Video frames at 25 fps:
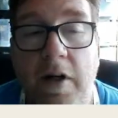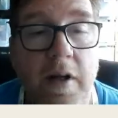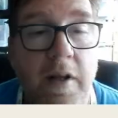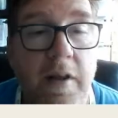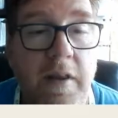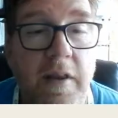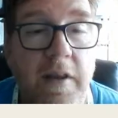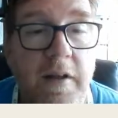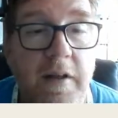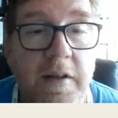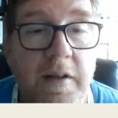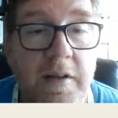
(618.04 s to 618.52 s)

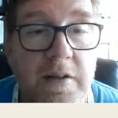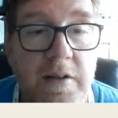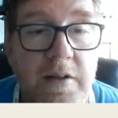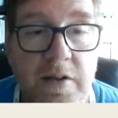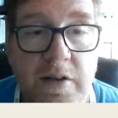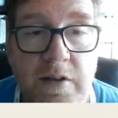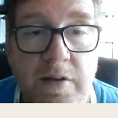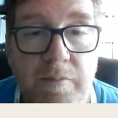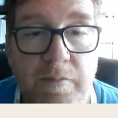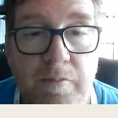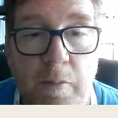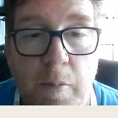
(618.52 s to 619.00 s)
on
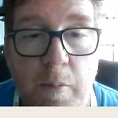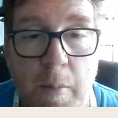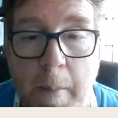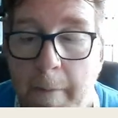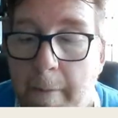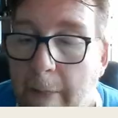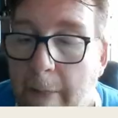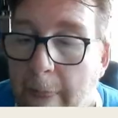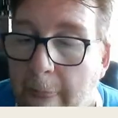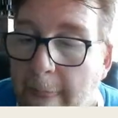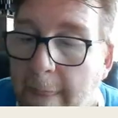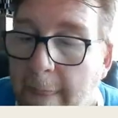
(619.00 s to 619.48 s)
this.
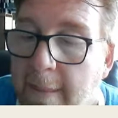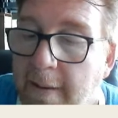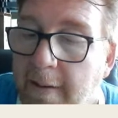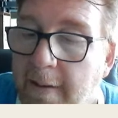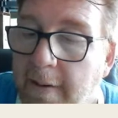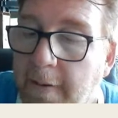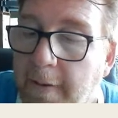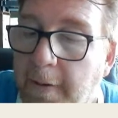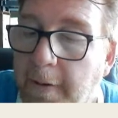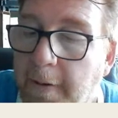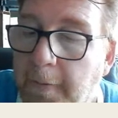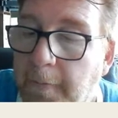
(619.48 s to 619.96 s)

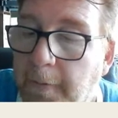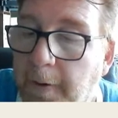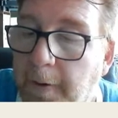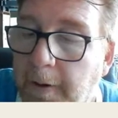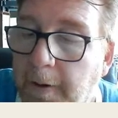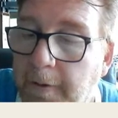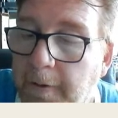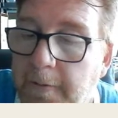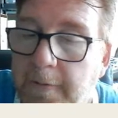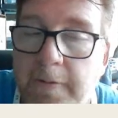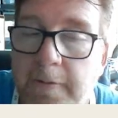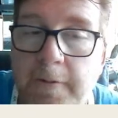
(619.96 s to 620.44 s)
All
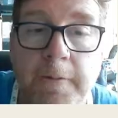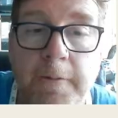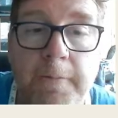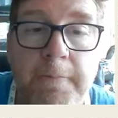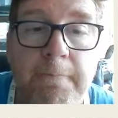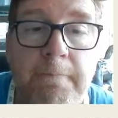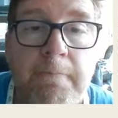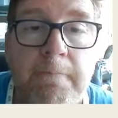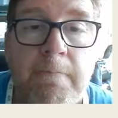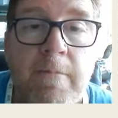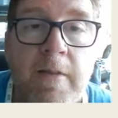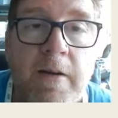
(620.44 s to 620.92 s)
right.
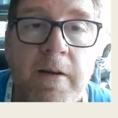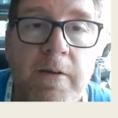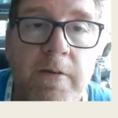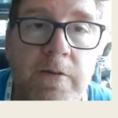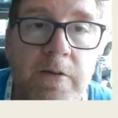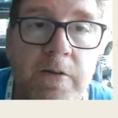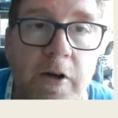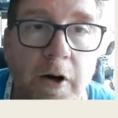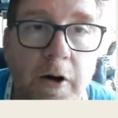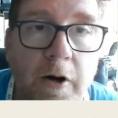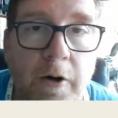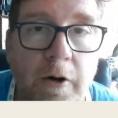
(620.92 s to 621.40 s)

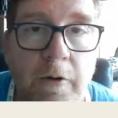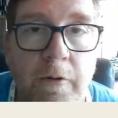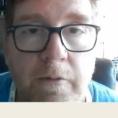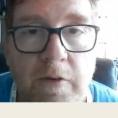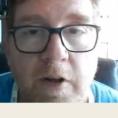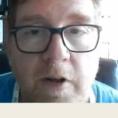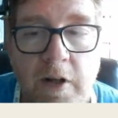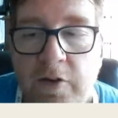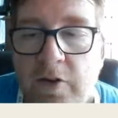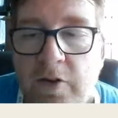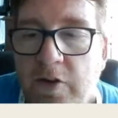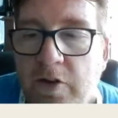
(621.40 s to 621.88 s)
So
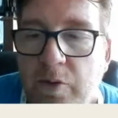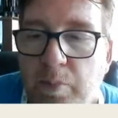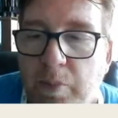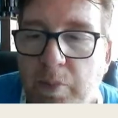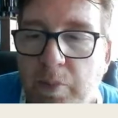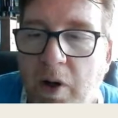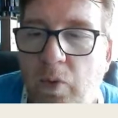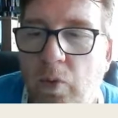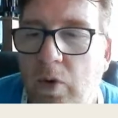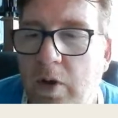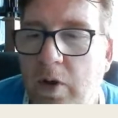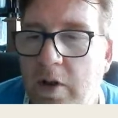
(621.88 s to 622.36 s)
that's
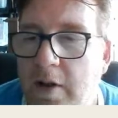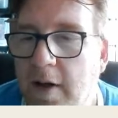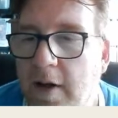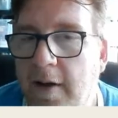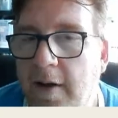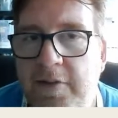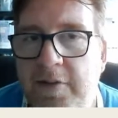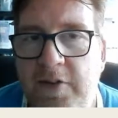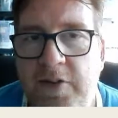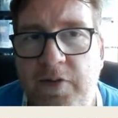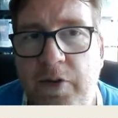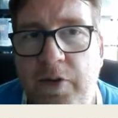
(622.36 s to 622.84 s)
my
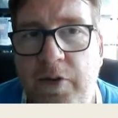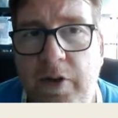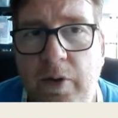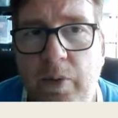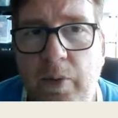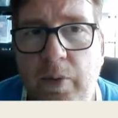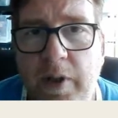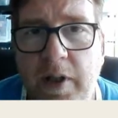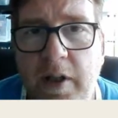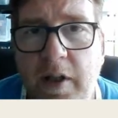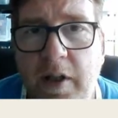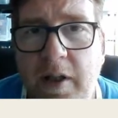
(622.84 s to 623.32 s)
one-offs for the
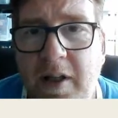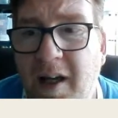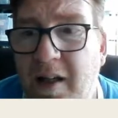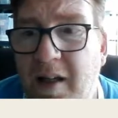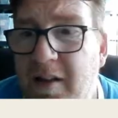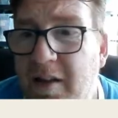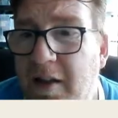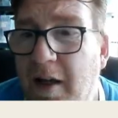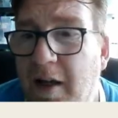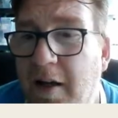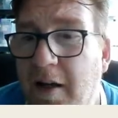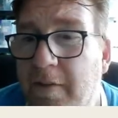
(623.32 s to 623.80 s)
week. I
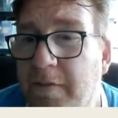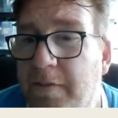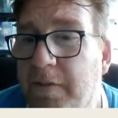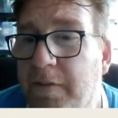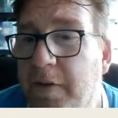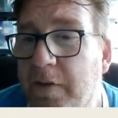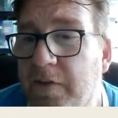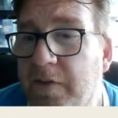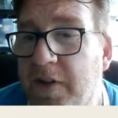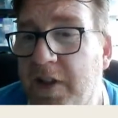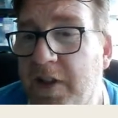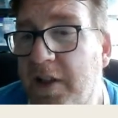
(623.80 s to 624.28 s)
did have
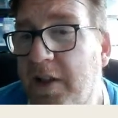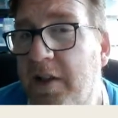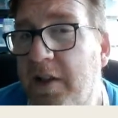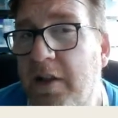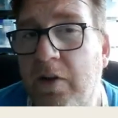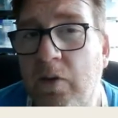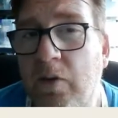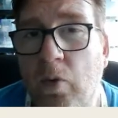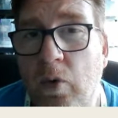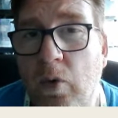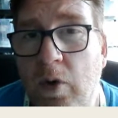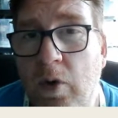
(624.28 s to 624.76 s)

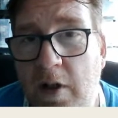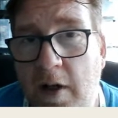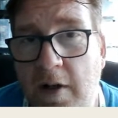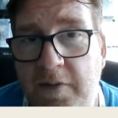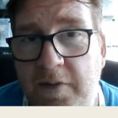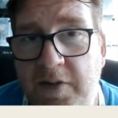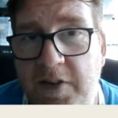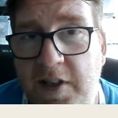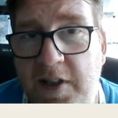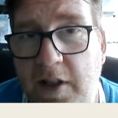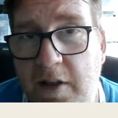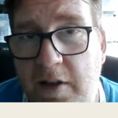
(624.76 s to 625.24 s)
15
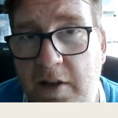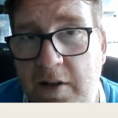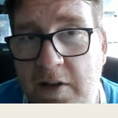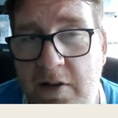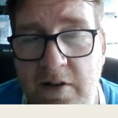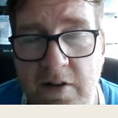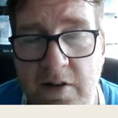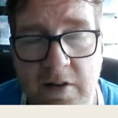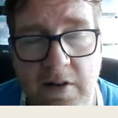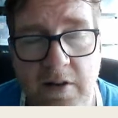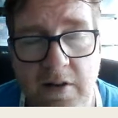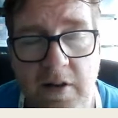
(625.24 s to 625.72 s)
one-off
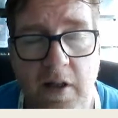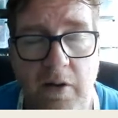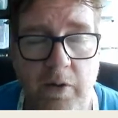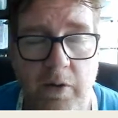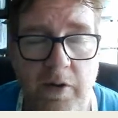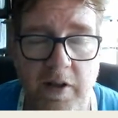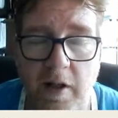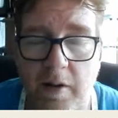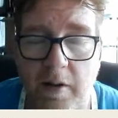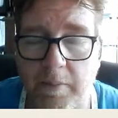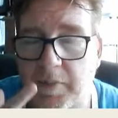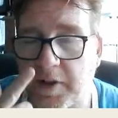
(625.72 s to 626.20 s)
sales. Now
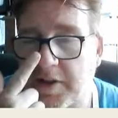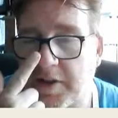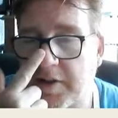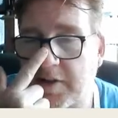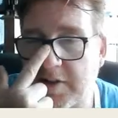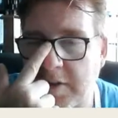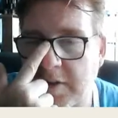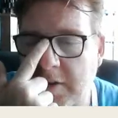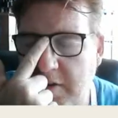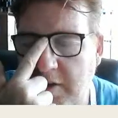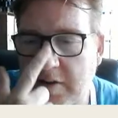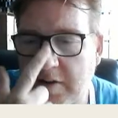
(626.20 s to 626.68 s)
what that
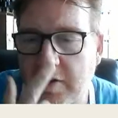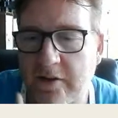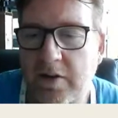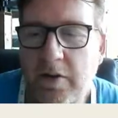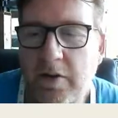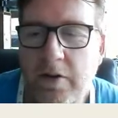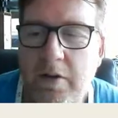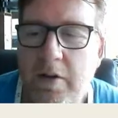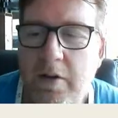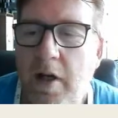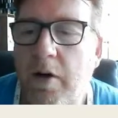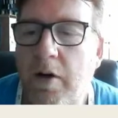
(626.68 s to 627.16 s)
means is
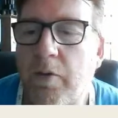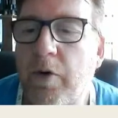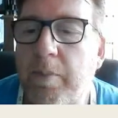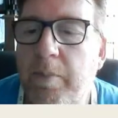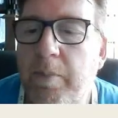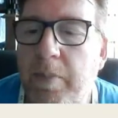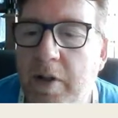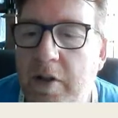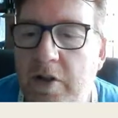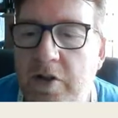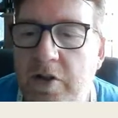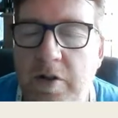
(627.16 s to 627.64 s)
they're not
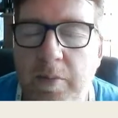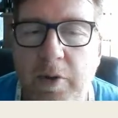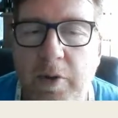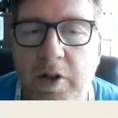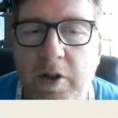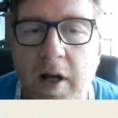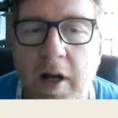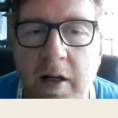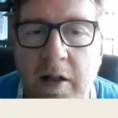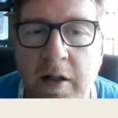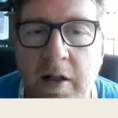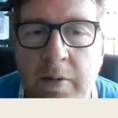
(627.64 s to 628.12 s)

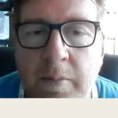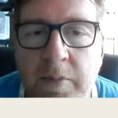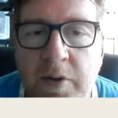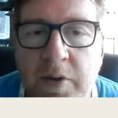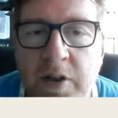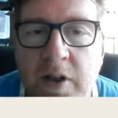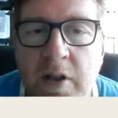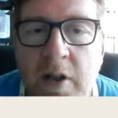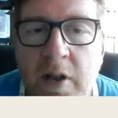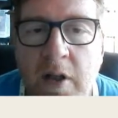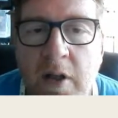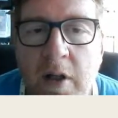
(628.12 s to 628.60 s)
replenishable
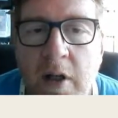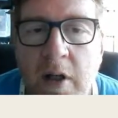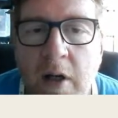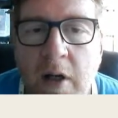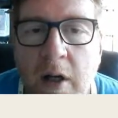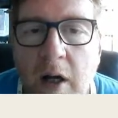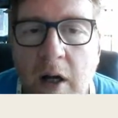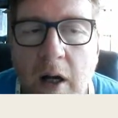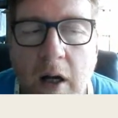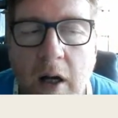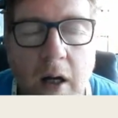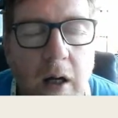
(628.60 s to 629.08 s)
items.
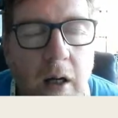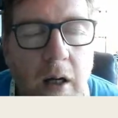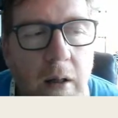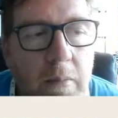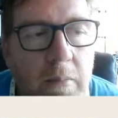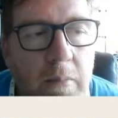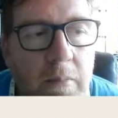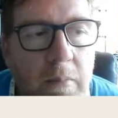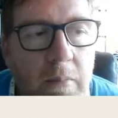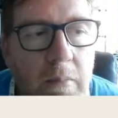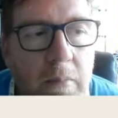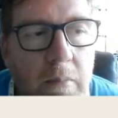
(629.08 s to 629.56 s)

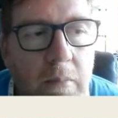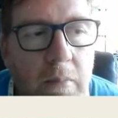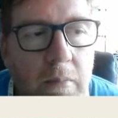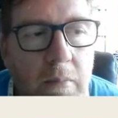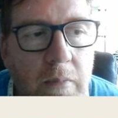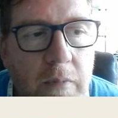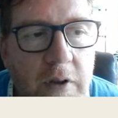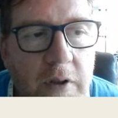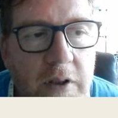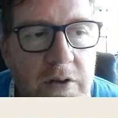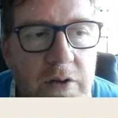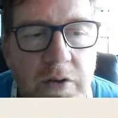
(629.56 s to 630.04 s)

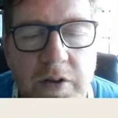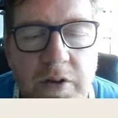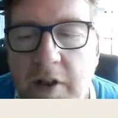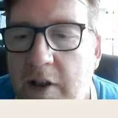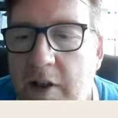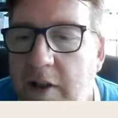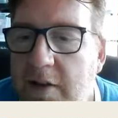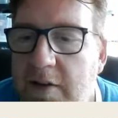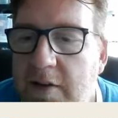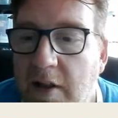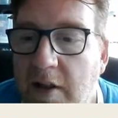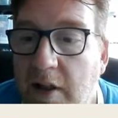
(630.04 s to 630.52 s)
These are
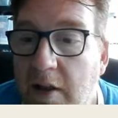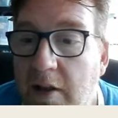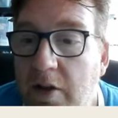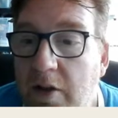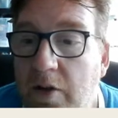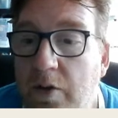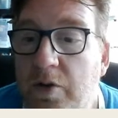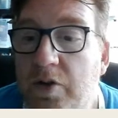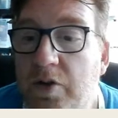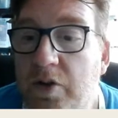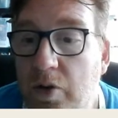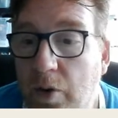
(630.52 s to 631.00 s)
things that
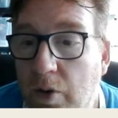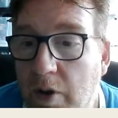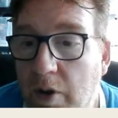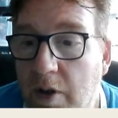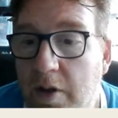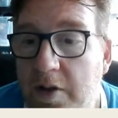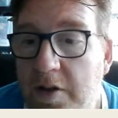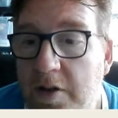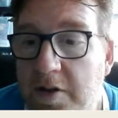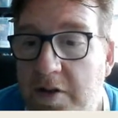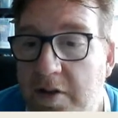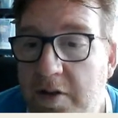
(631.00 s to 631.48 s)
you
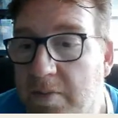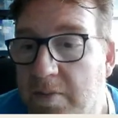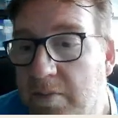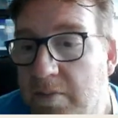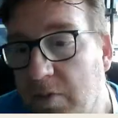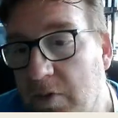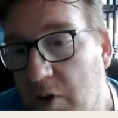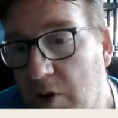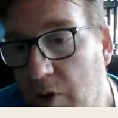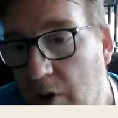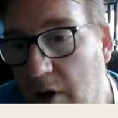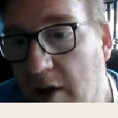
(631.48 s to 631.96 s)
source,
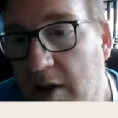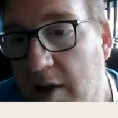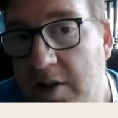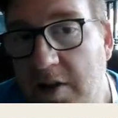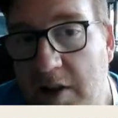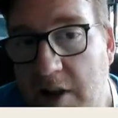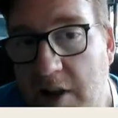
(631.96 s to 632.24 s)
garage